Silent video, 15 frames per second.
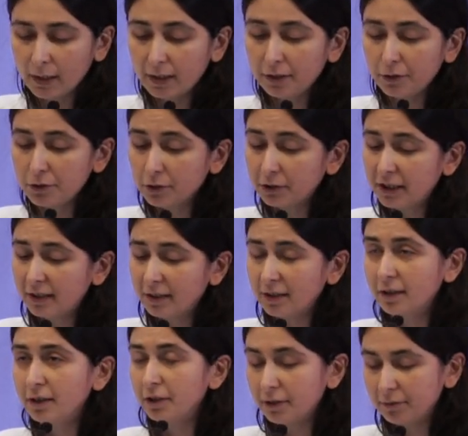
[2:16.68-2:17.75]
I also needed
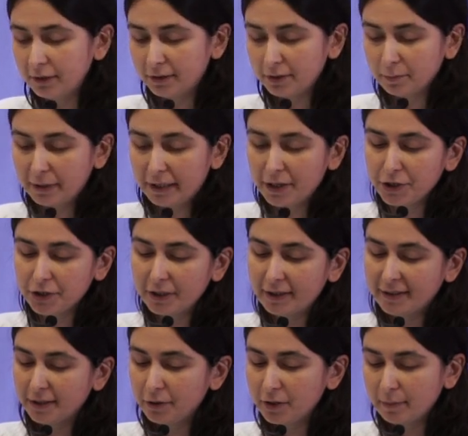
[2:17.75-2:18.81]
a lot of determination,
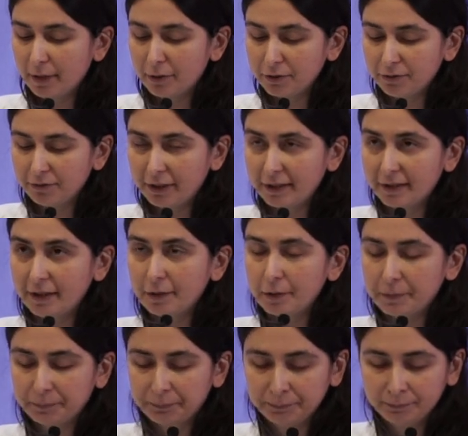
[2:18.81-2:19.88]
as I was about to find
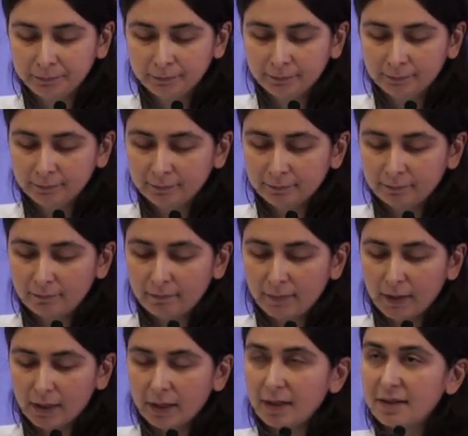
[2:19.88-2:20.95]
out.
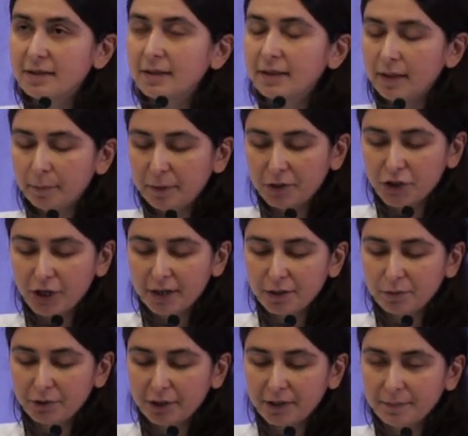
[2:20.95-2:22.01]
I signed up in
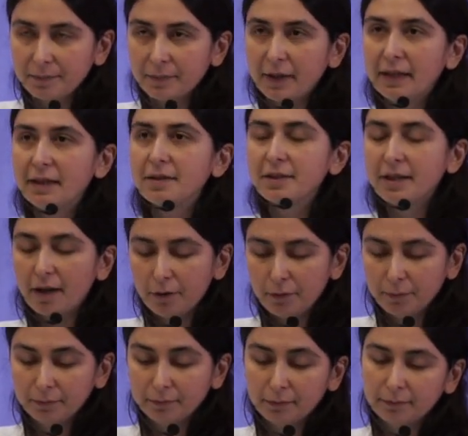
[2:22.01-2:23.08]
January, and it's
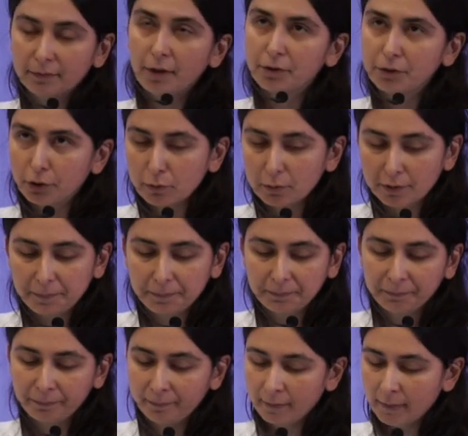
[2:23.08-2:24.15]
now October.
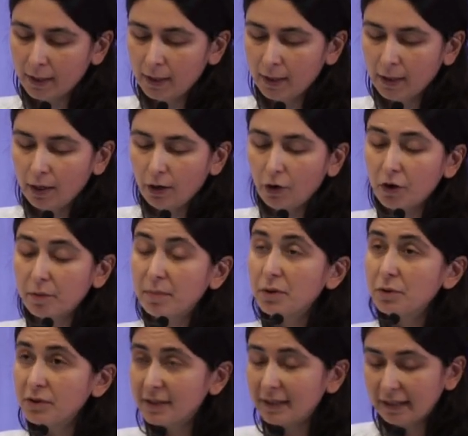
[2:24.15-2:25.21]
On
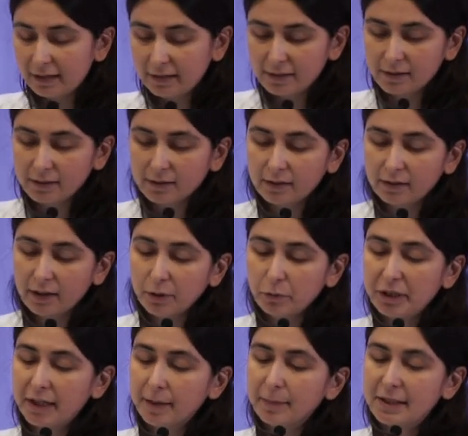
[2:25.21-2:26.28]
most days, I
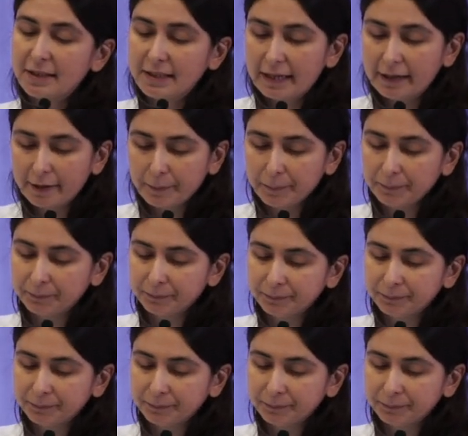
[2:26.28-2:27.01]
wake up at 10.